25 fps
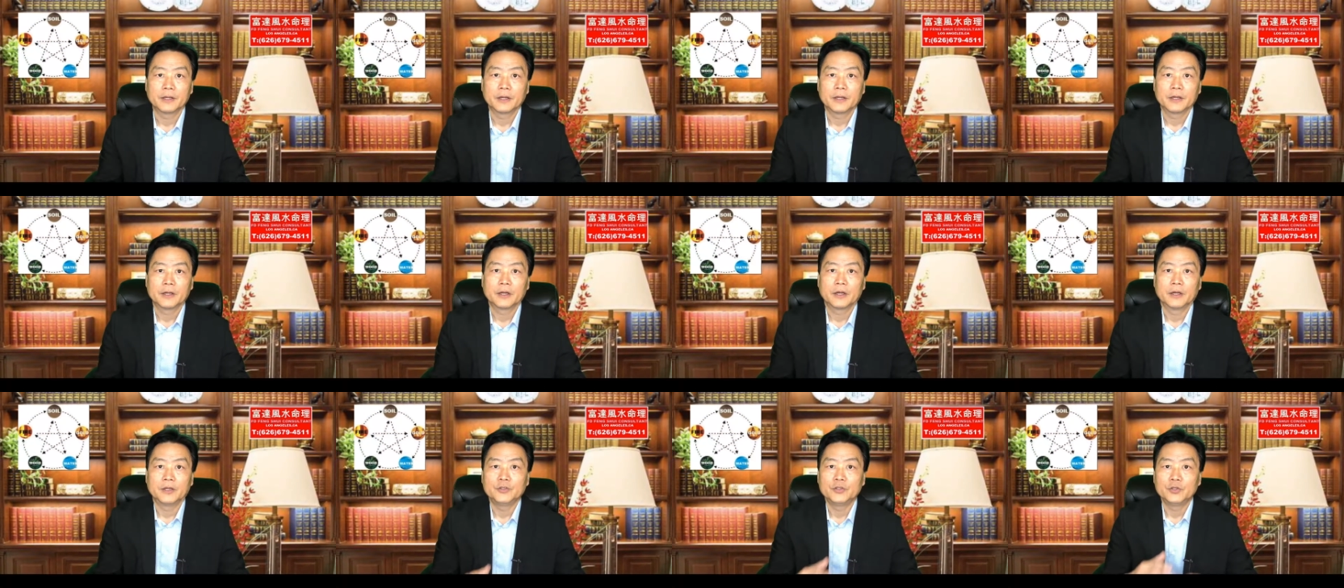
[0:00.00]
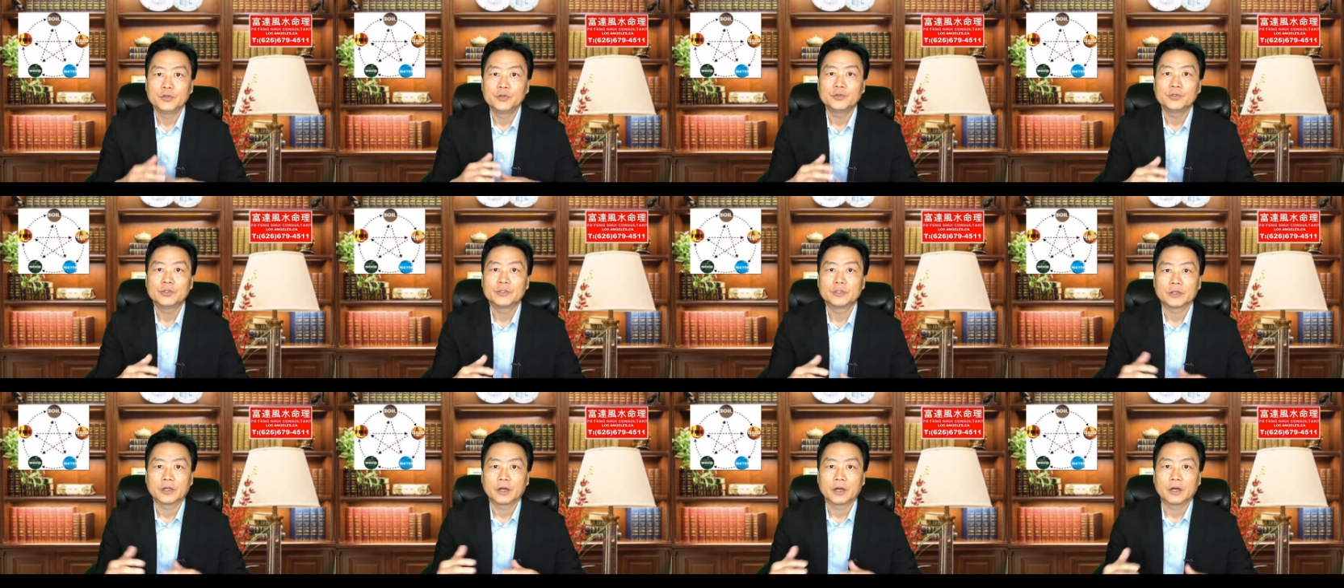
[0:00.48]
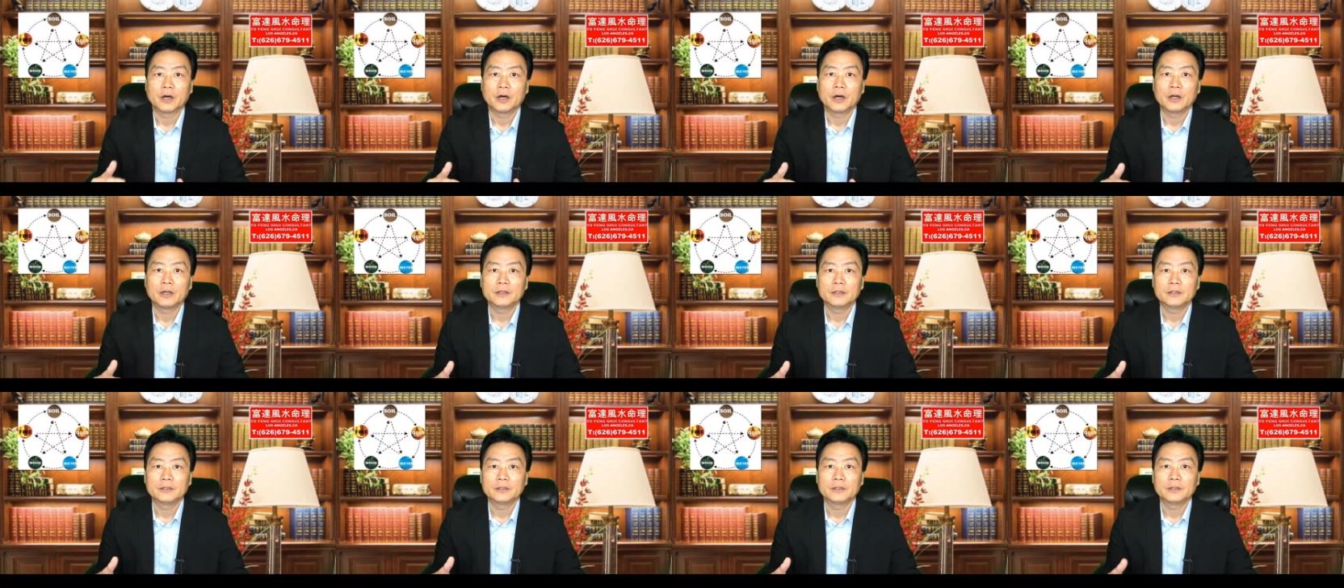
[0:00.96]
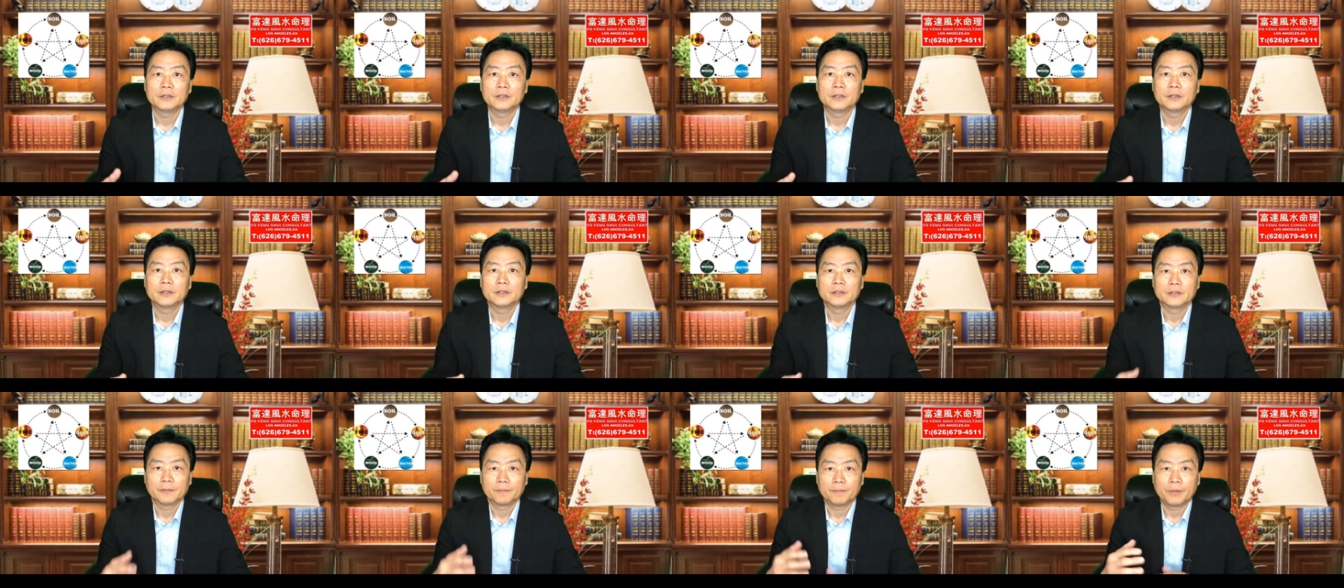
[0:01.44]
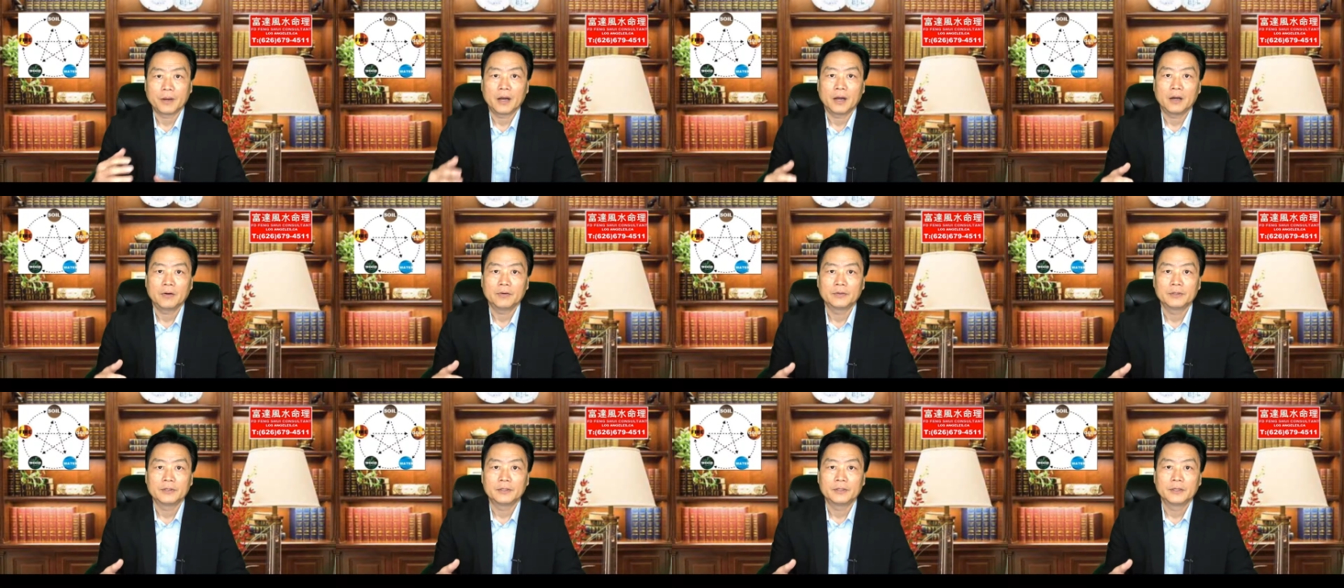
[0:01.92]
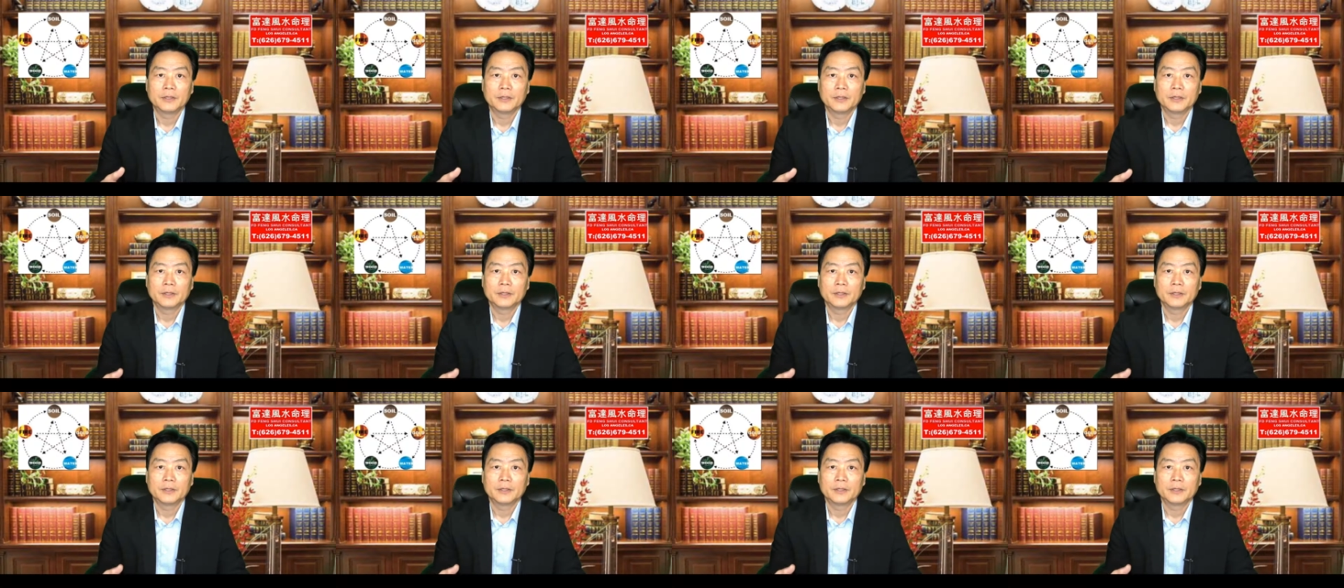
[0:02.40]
Use the color, the power